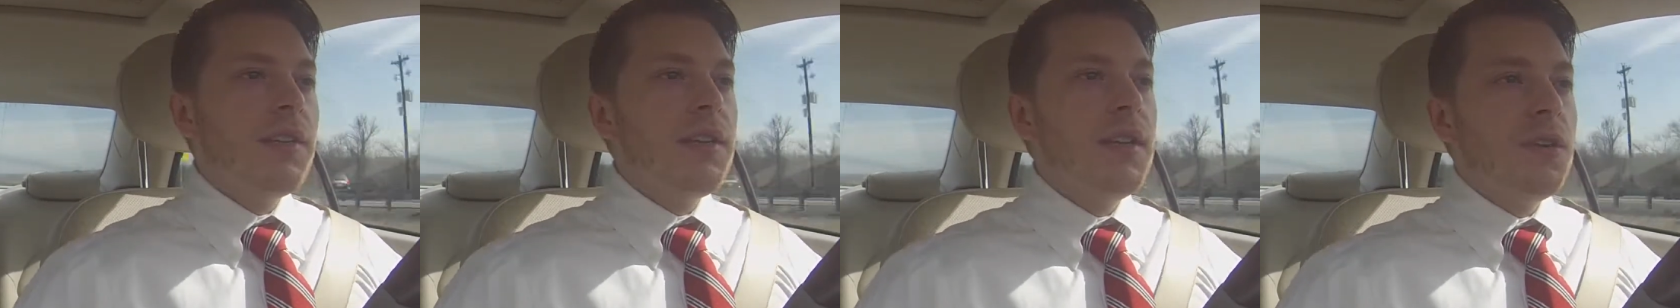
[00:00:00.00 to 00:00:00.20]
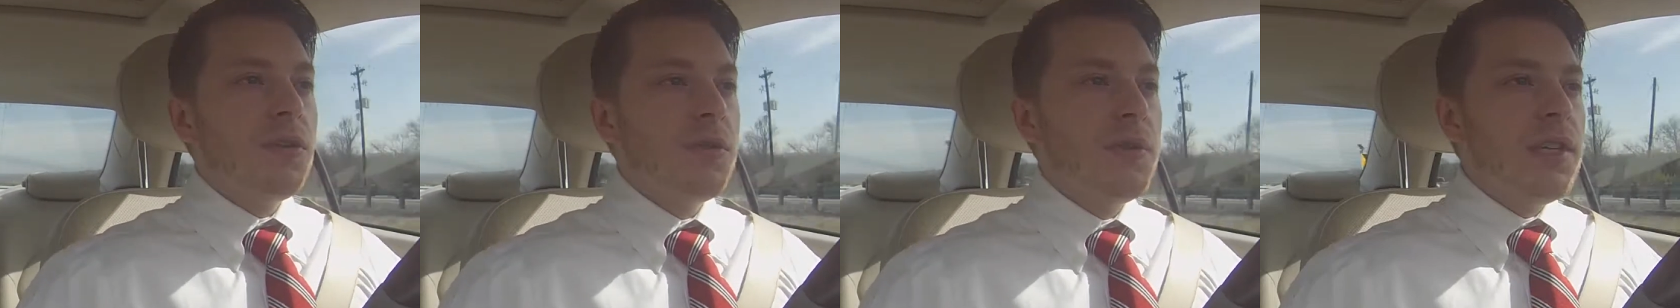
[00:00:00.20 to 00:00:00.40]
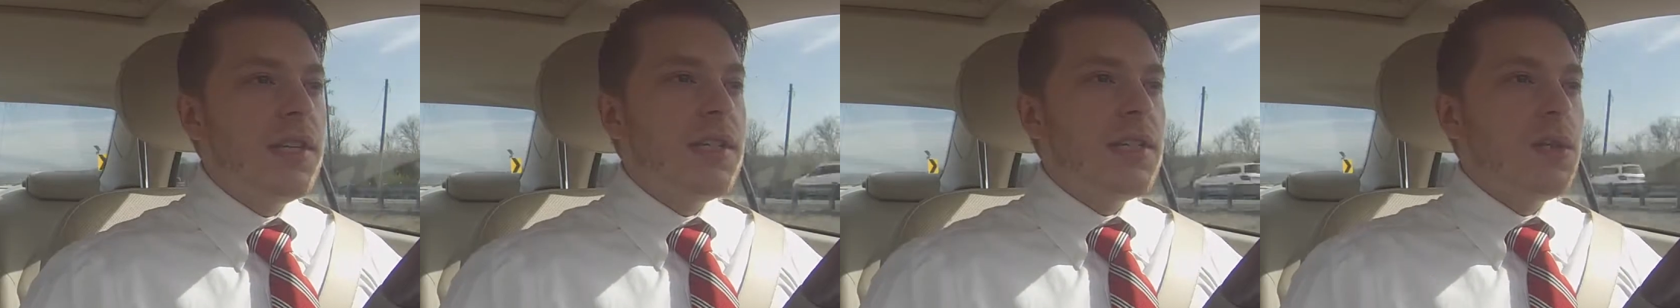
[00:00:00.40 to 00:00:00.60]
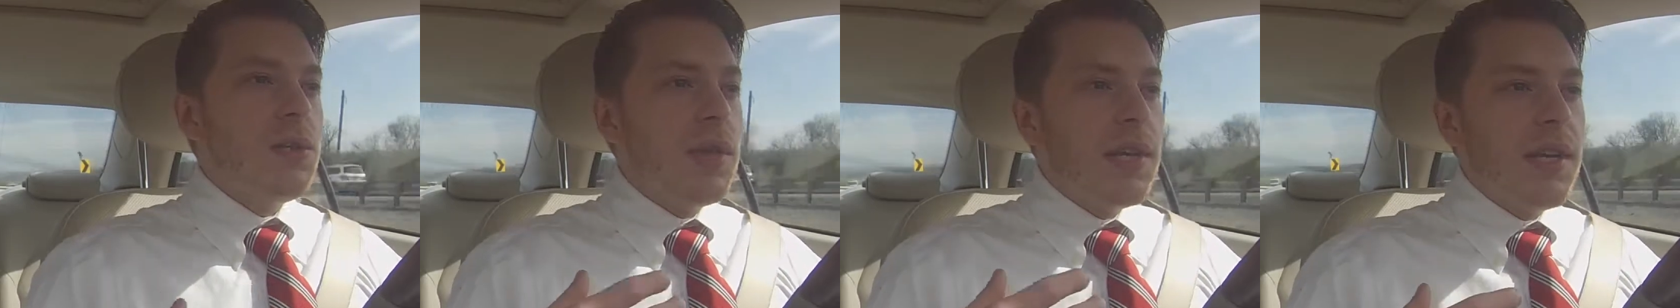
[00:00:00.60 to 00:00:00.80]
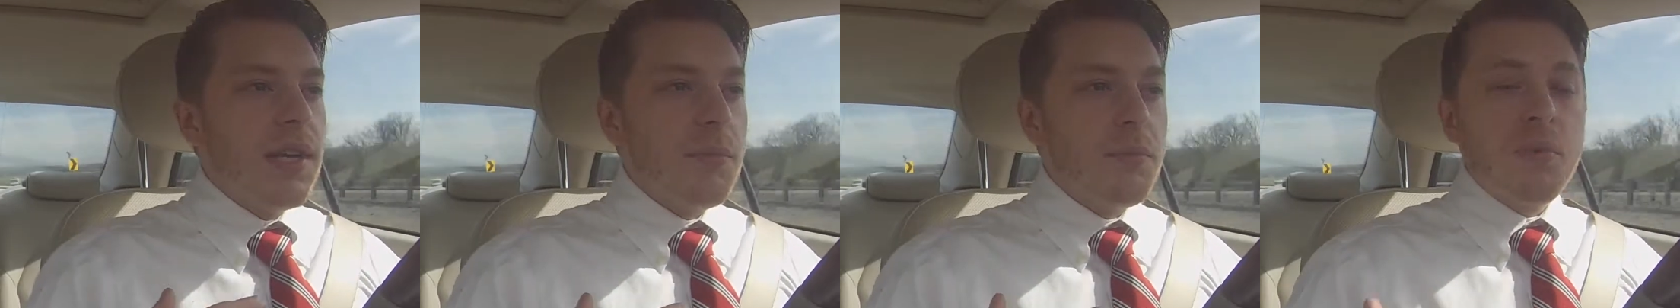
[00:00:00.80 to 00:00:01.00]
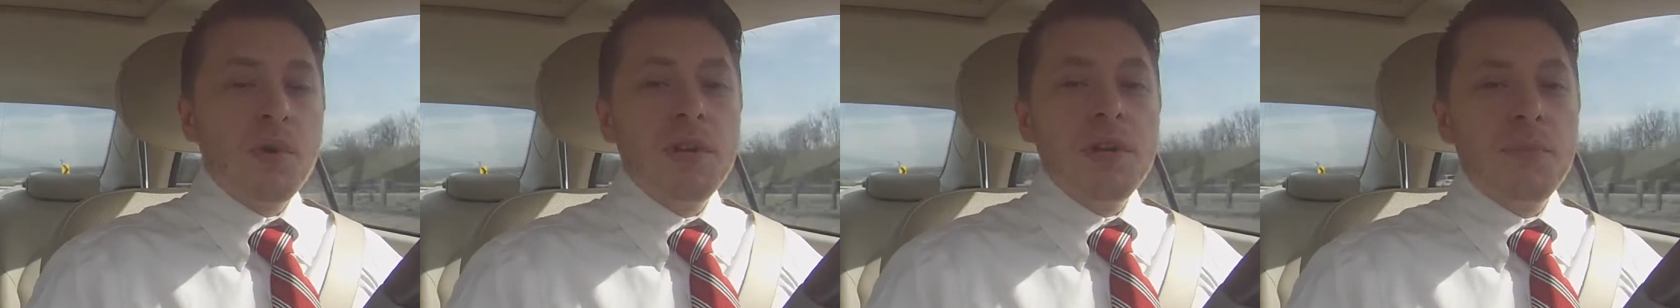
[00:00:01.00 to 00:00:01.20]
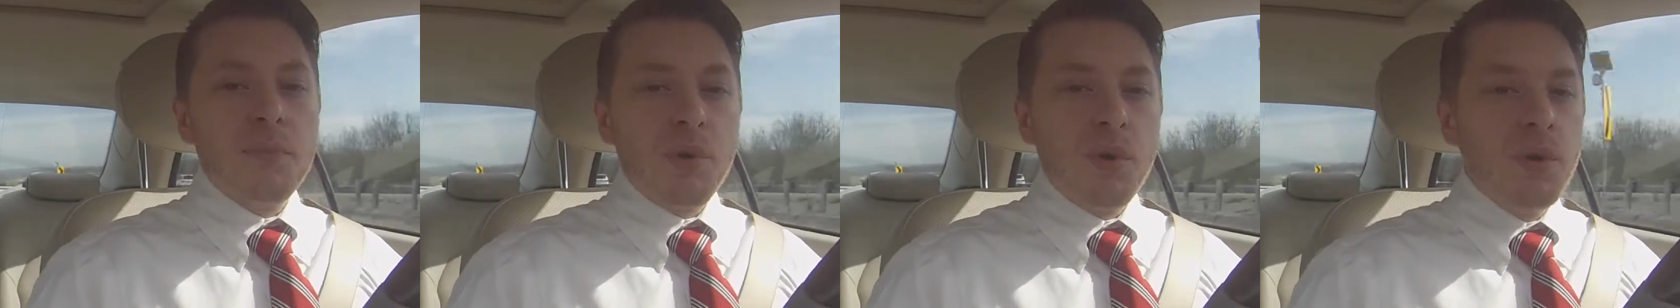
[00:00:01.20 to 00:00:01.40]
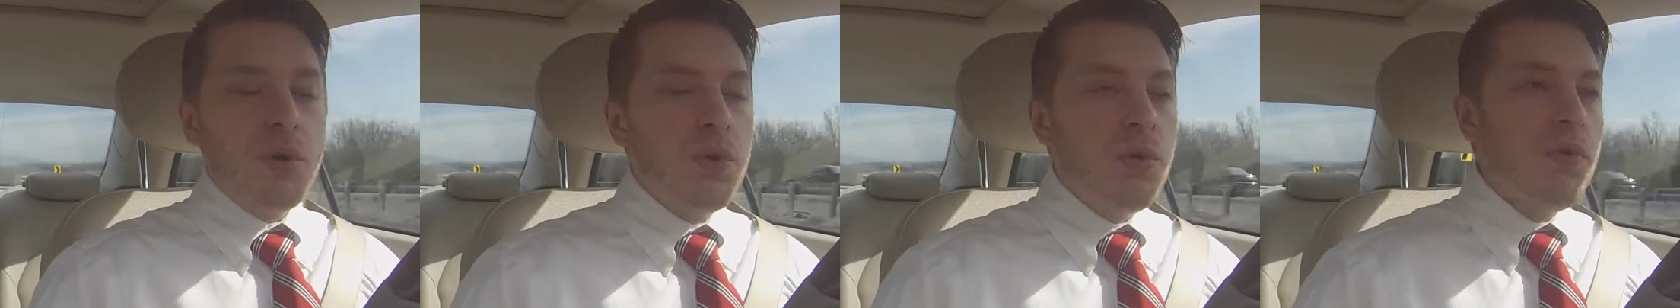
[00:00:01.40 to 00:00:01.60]
they'll need to get
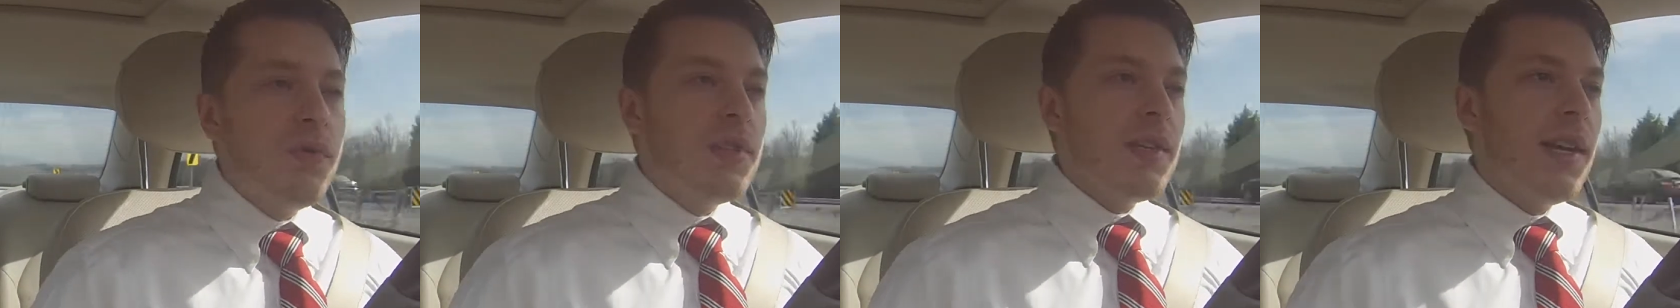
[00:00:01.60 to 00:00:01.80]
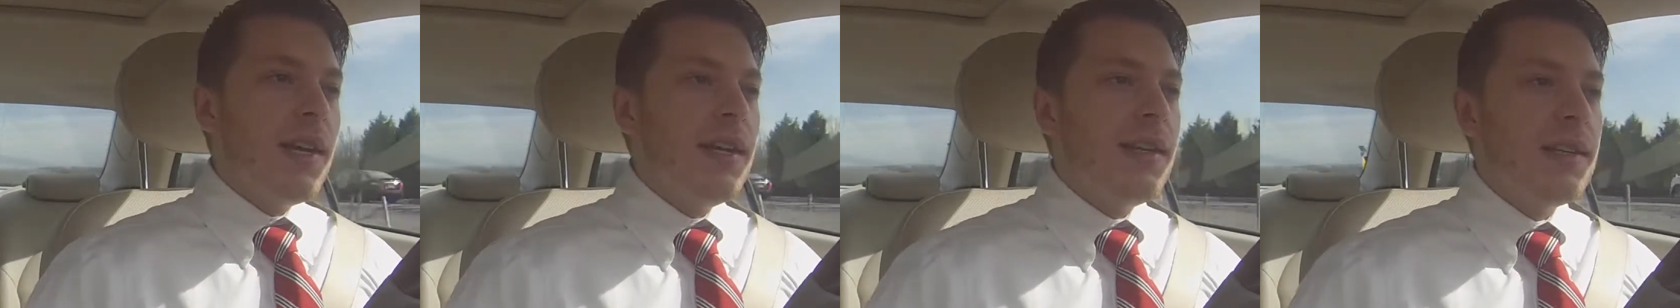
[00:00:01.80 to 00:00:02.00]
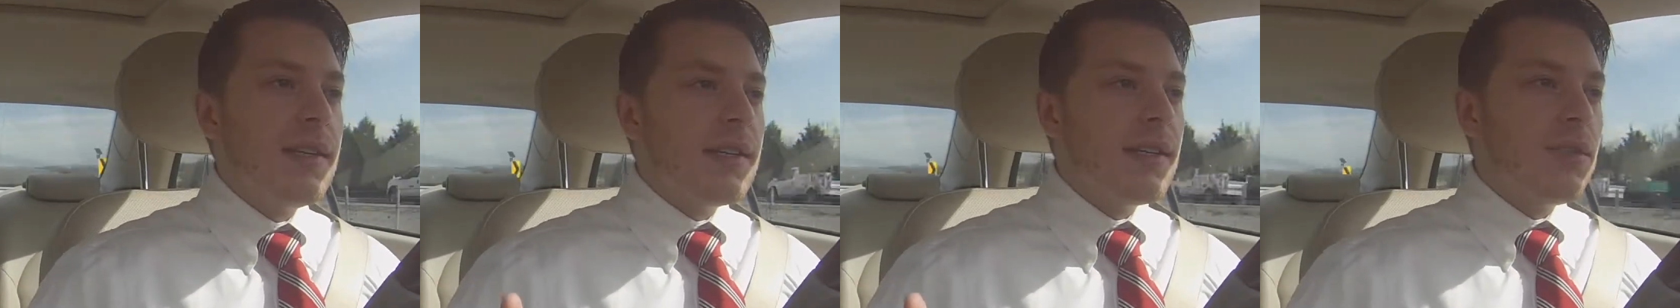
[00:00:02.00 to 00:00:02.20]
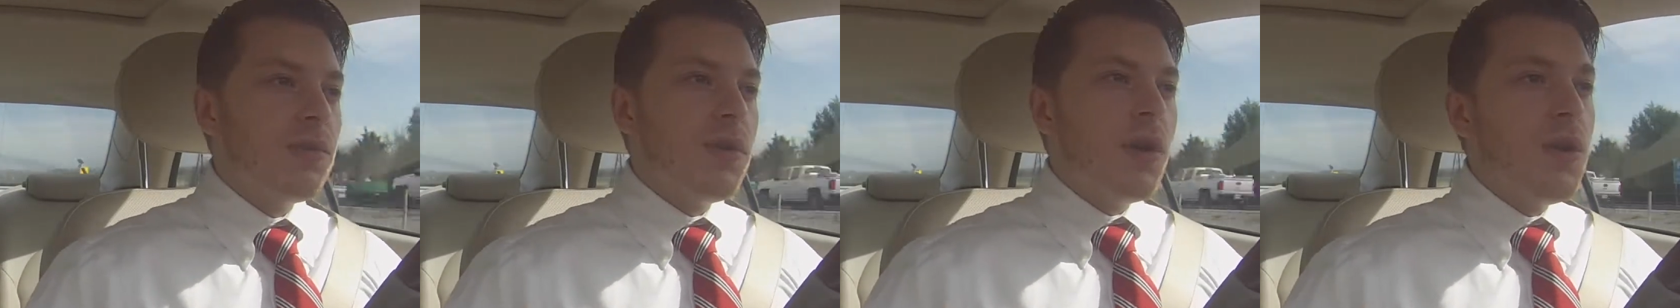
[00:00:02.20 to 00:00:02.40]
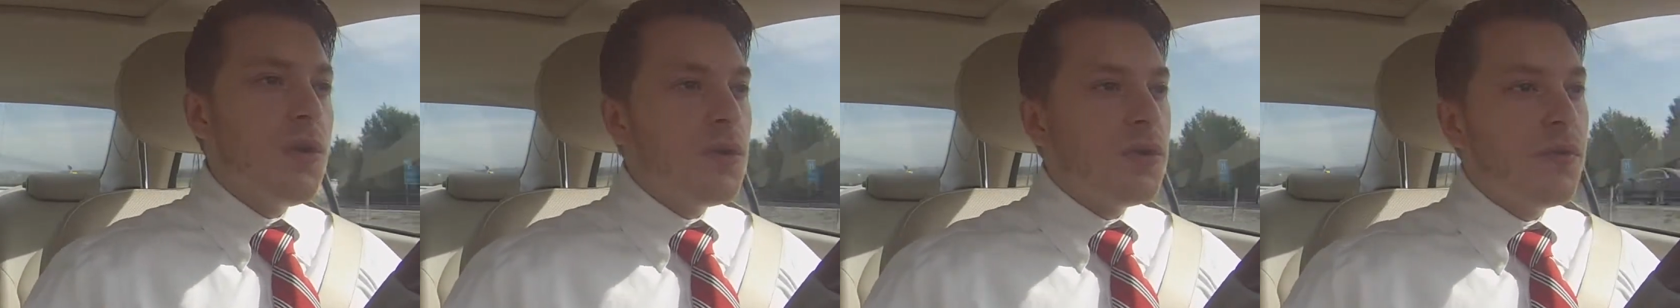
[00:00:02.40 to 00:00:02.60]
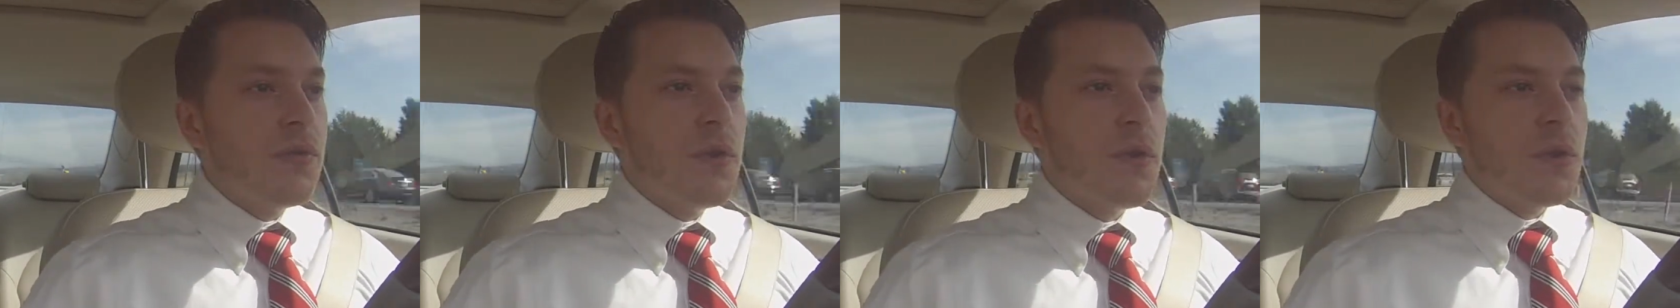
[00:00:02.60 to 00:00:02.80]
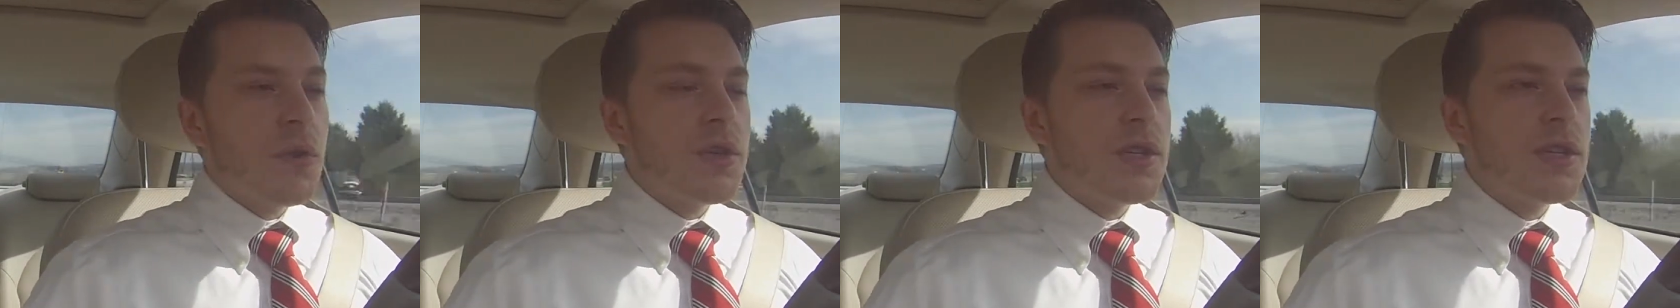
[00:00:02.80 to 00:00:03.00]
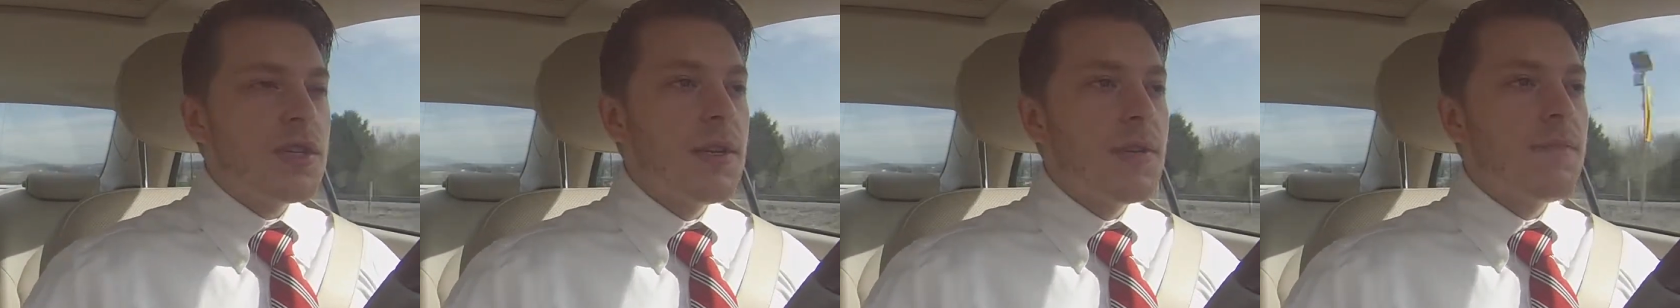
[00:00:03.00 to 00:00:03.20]
pre-approved and get a loan, of
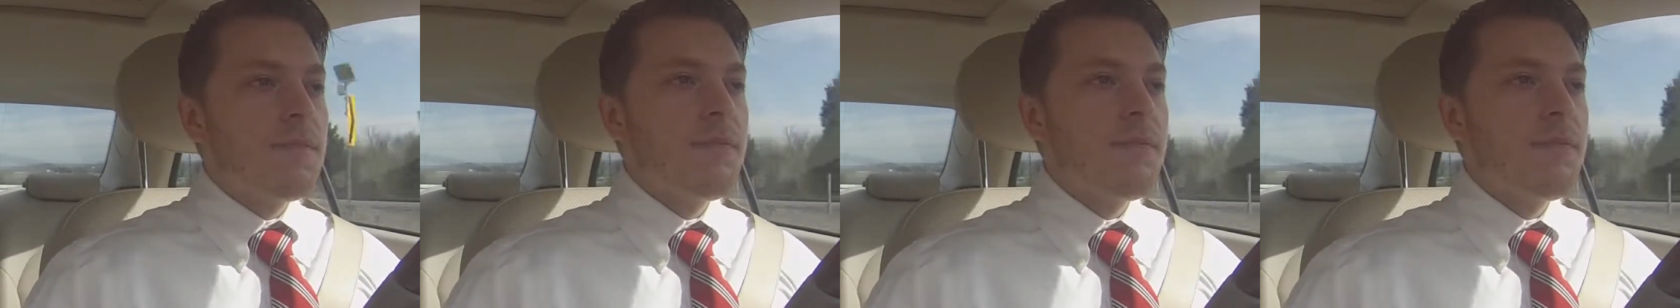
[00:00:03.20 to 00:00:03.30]
course.